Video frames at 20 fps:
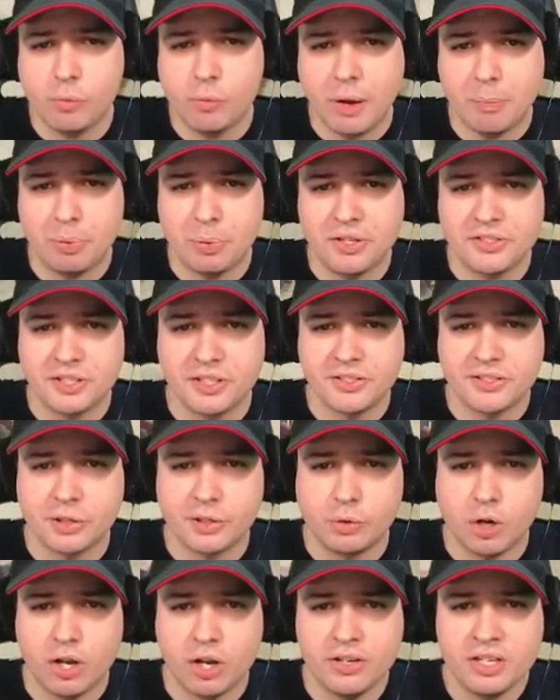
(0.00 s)
weapons and
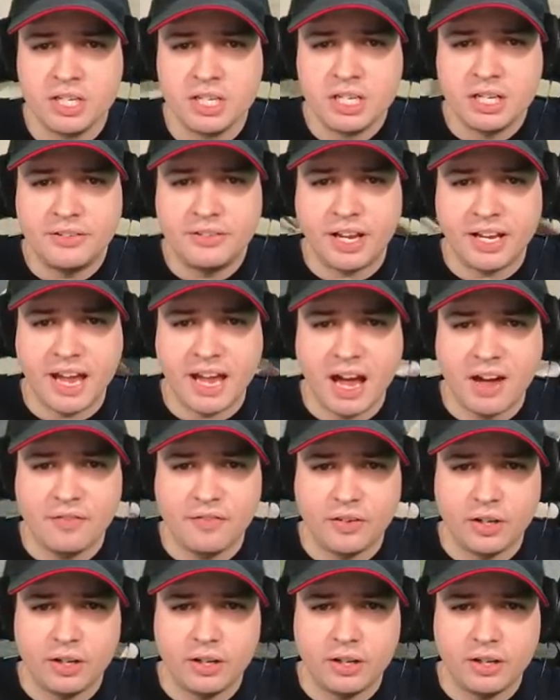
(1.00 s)
so on, they
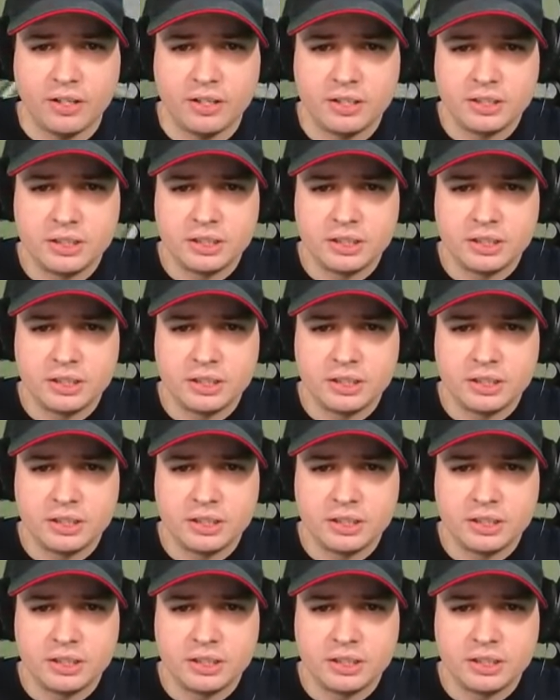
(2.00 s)
have a